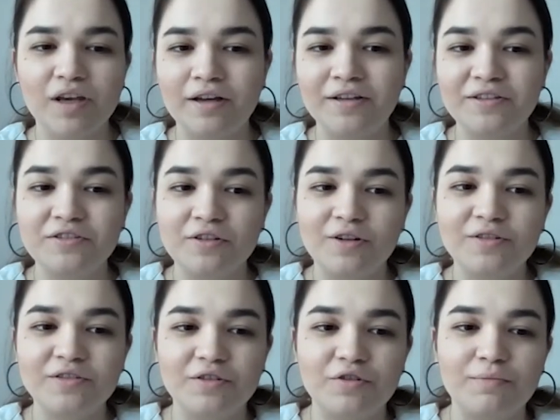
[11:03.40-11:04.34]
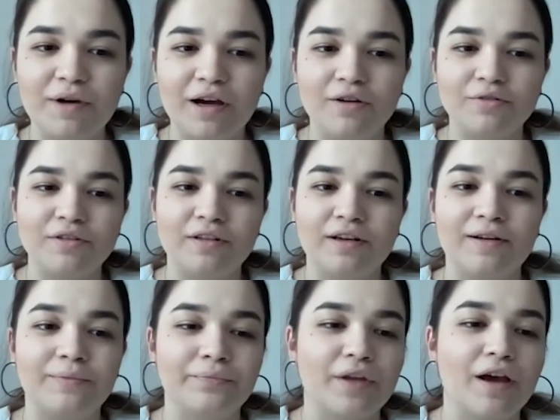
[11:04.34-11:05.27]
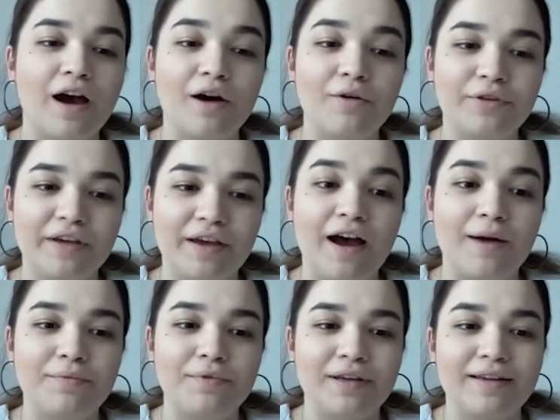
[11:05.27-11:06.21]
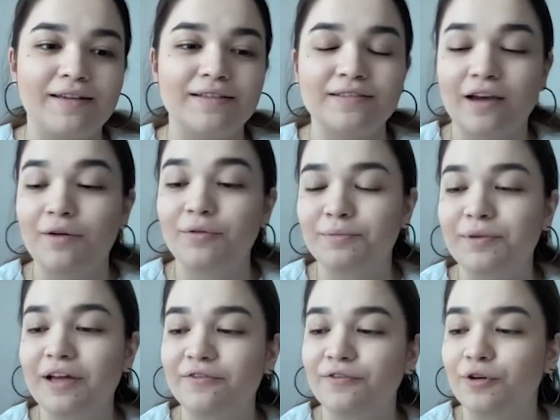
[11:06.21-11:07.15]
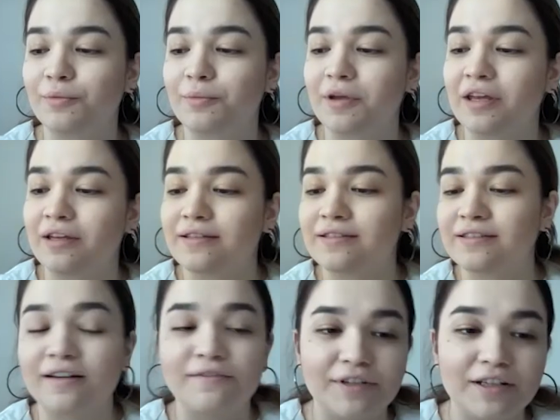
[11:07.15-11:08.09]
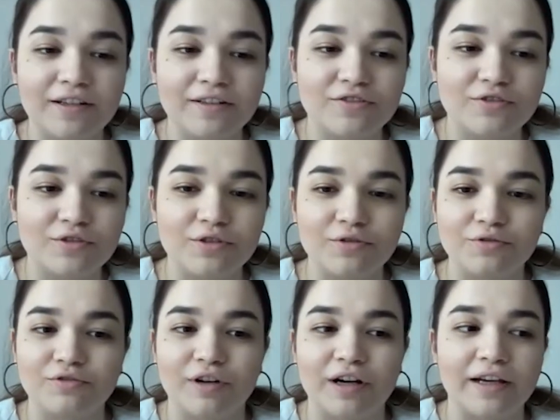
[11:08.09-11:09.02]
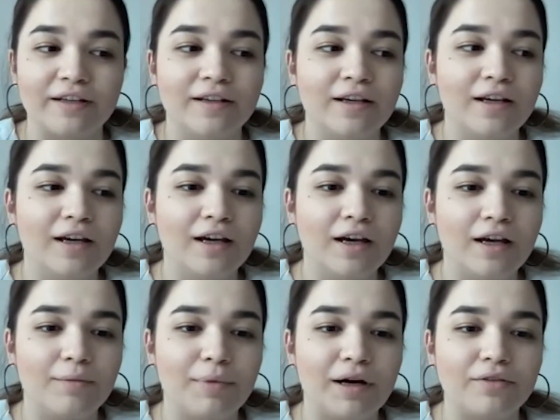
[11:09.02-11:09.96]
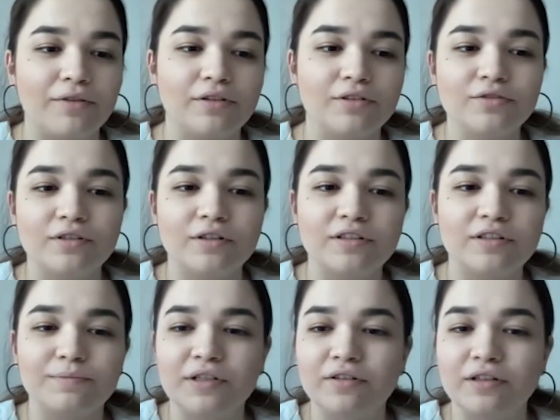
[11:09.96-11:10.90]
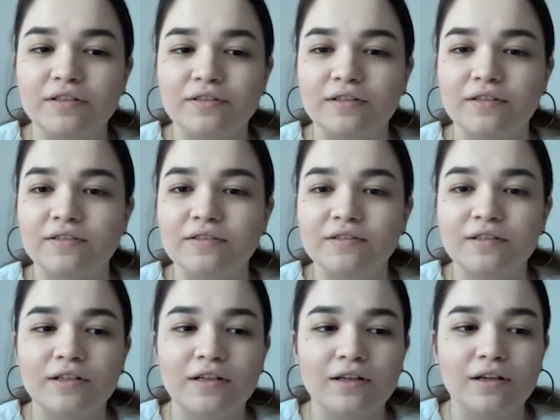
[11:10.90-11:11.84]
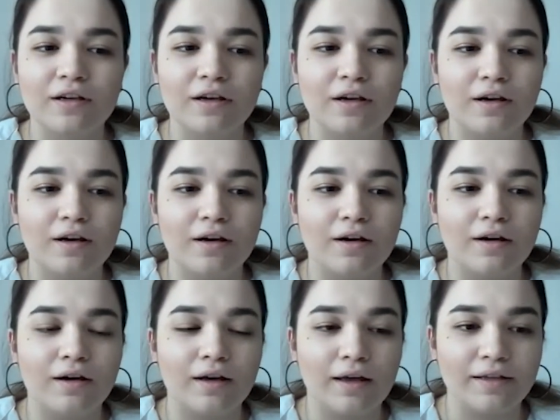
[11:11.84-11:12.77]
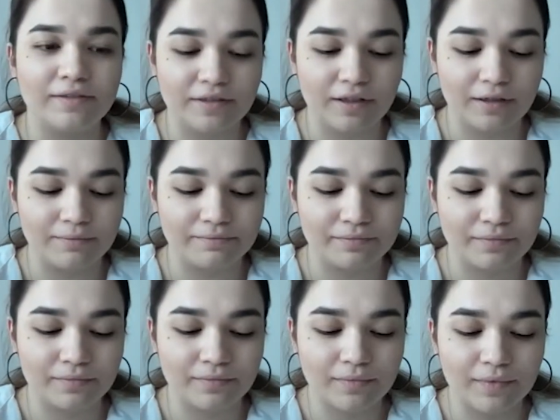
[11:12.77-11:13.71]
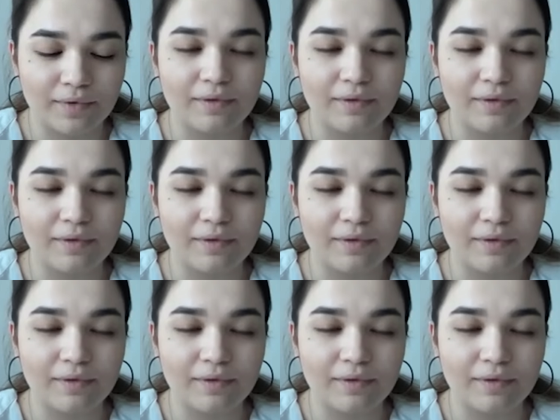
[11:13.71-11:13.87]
yeah, and it's also about the, um, how the app is, how the platform is convenient to use, right? About the user experiences. And um, yes,